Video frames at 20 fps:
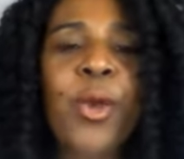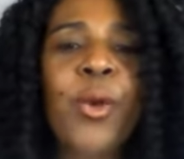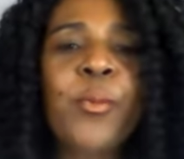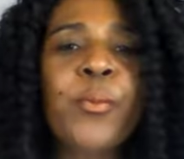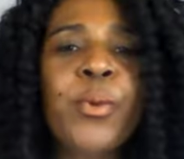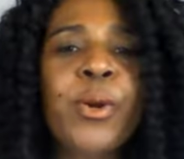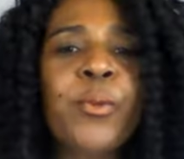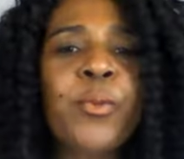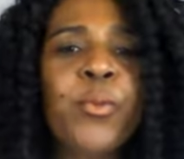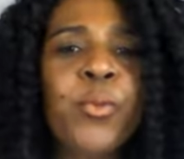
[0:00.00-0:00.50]

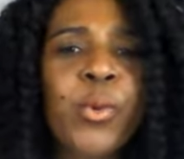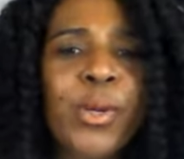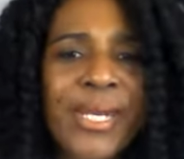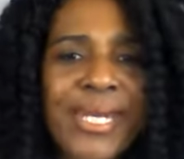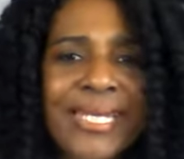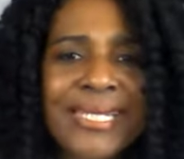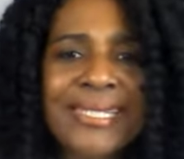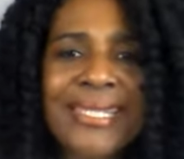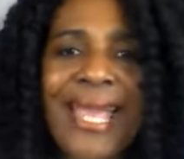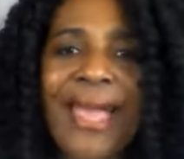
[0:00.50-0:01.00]
But what
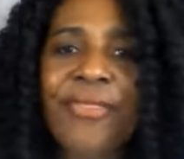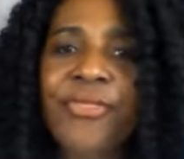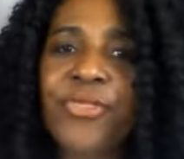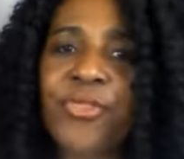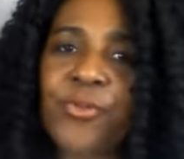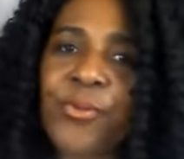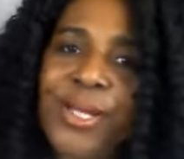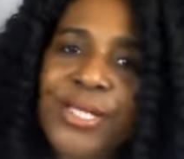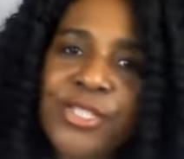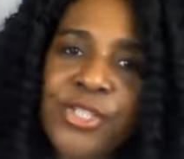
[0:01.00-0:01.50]
is that
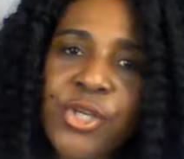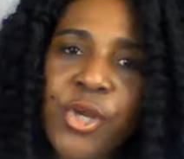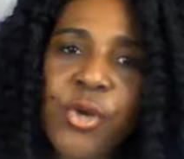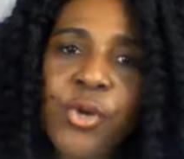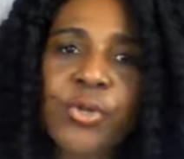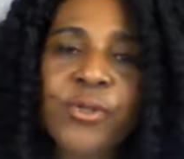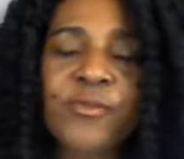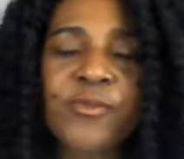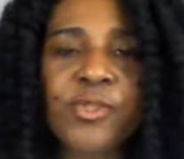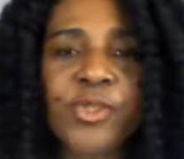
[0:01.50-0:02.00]

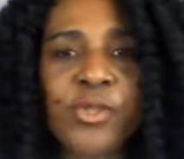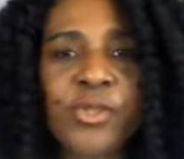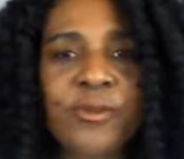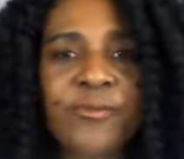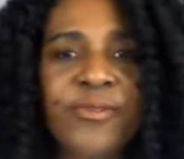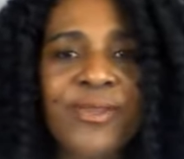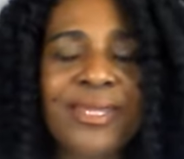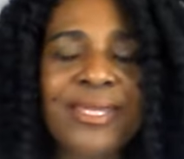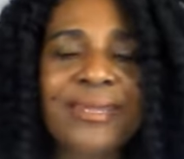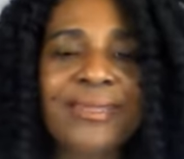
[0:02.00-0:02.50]
threshold of
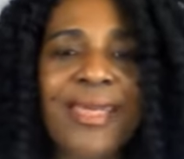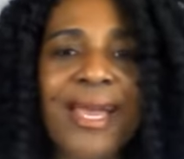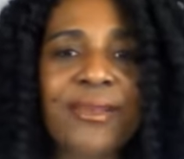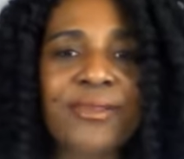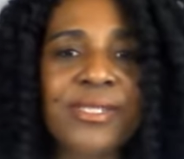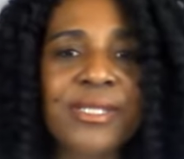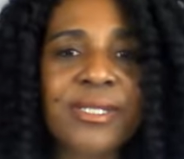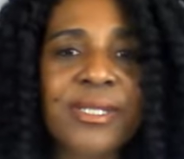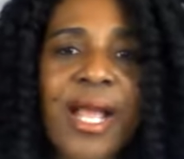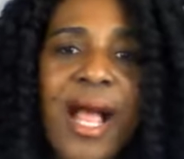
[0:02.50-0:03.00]

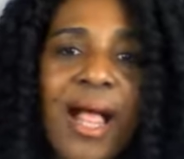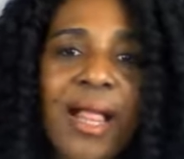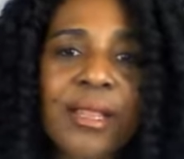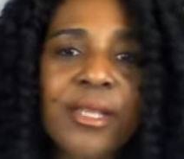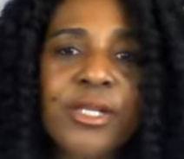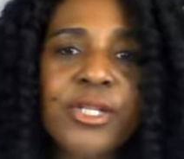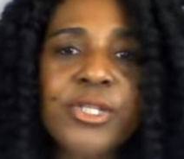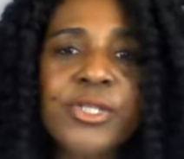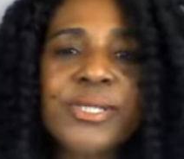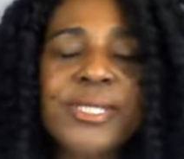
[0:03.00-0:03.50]

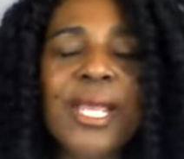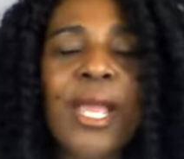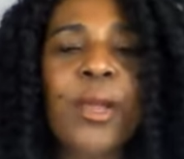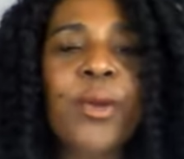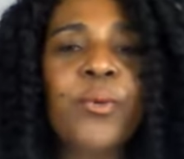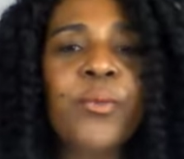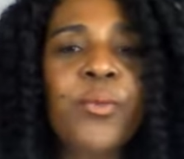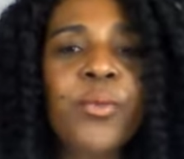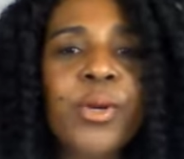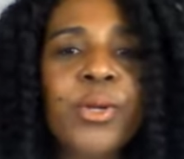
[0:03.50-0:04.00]
$250,000?
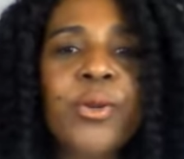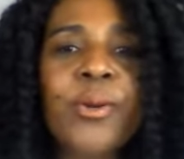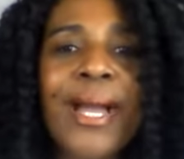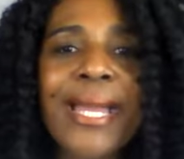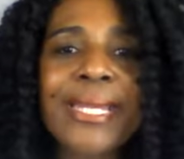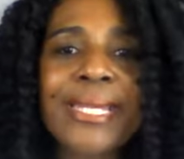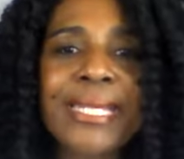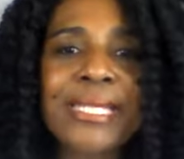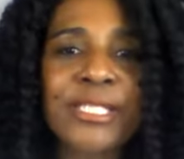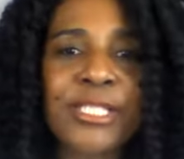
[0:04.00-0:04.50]
What do I
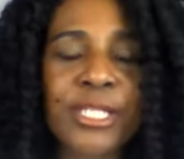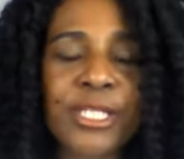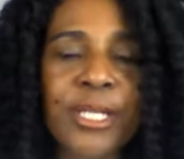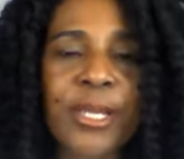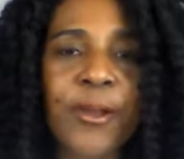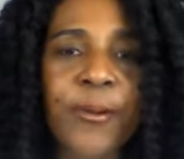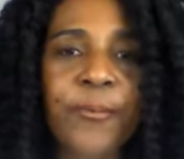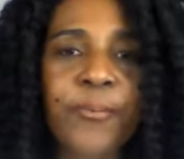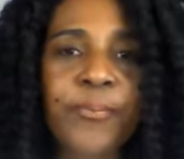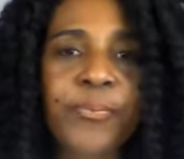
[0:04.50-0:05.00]
need to
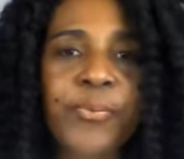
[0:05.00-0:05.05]
know?